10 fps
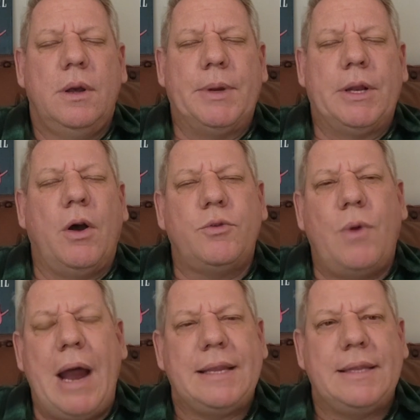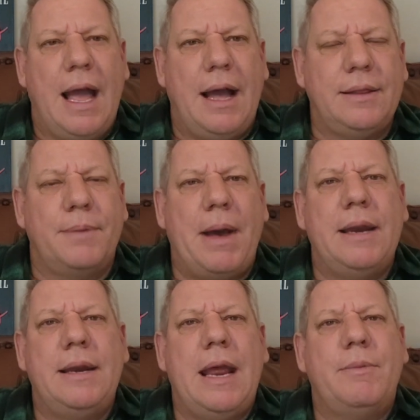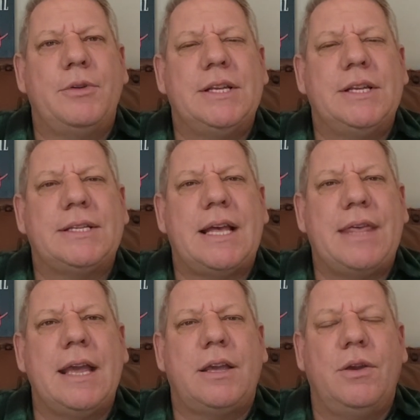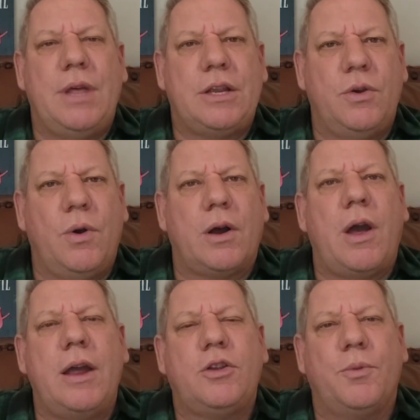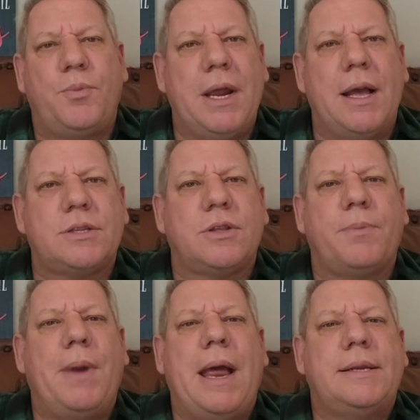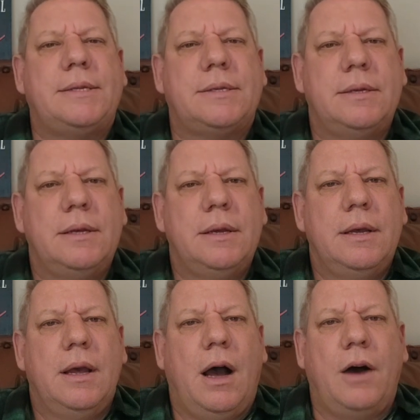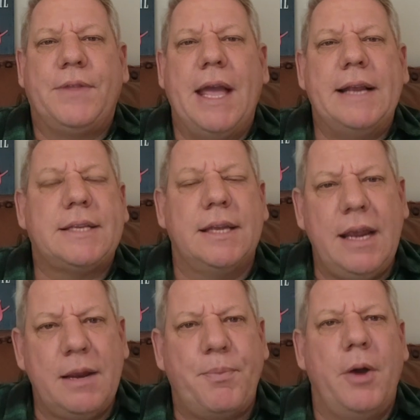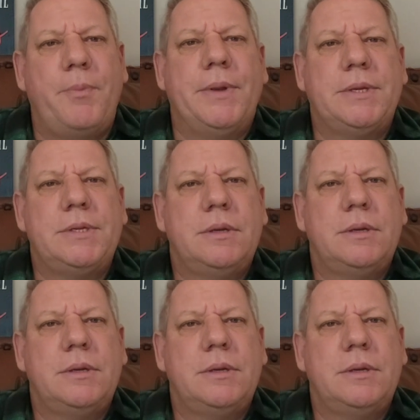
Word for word: But Lord, right now in the mighty name of Jesus, I thank you that you are going to bring us to the place of destiny and purpose.